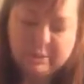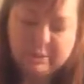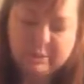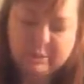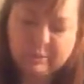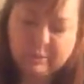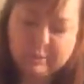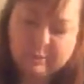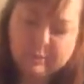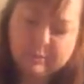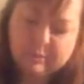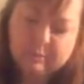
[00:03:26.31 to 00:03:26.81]

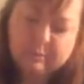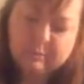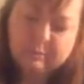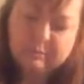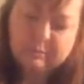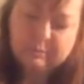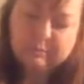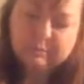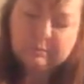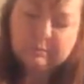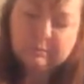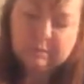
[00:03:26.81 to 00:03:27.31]
to
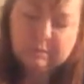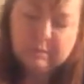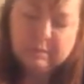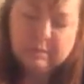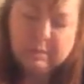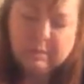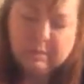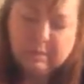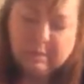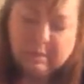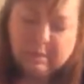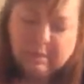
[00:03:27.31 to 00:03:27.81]

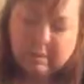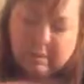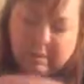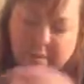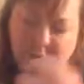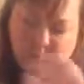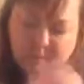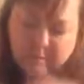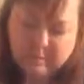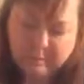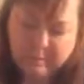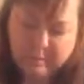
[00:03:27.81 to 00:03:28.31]

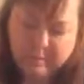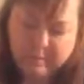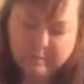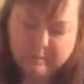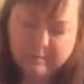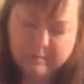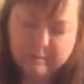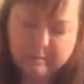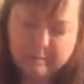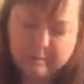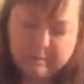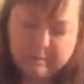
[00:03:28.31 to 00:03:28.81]
another part in the